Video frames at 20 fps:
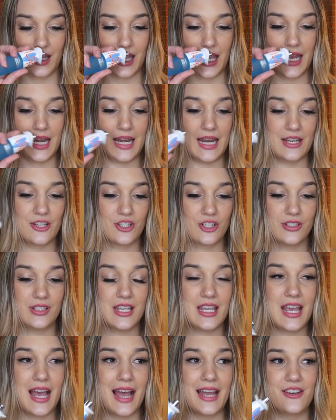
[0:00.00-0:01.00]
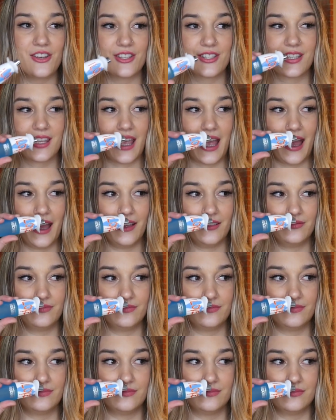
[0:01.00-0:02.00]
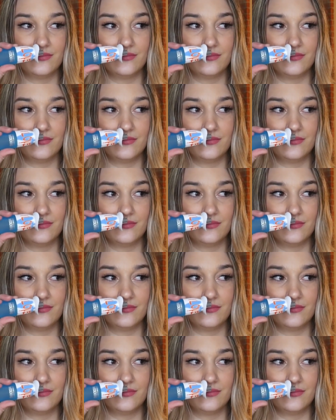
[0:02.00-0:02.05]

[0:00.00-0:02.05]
initially I just get